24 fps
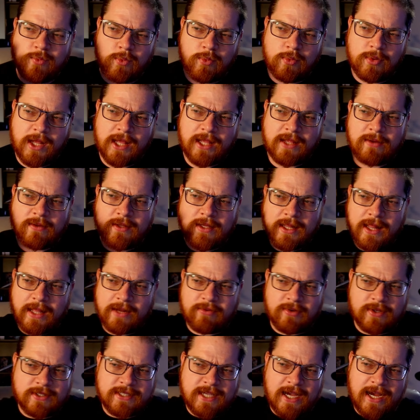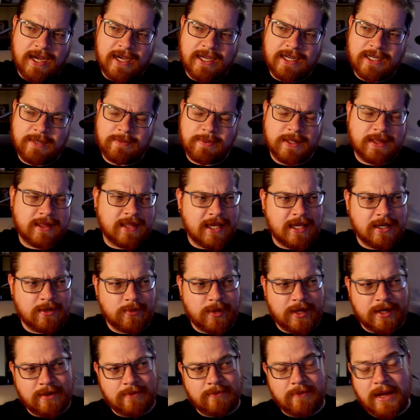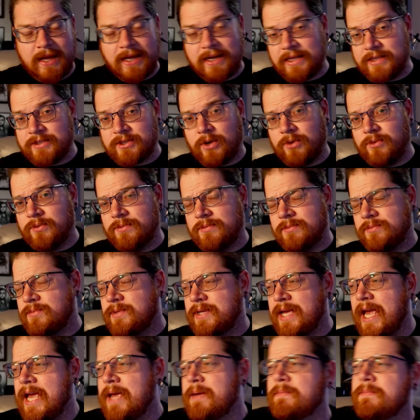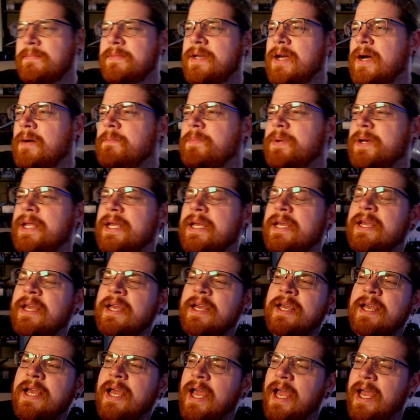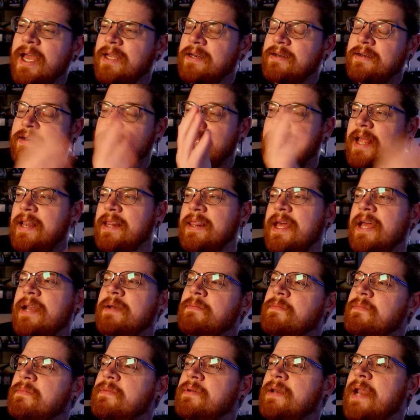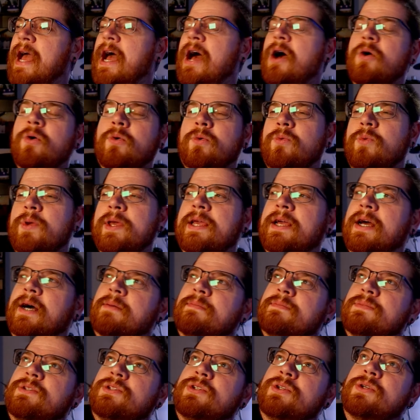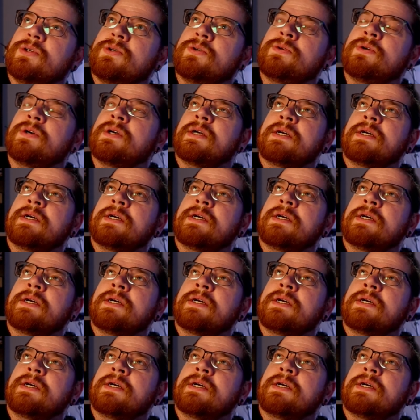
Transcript: like like resigned but then went and made his own game company and and then now we come to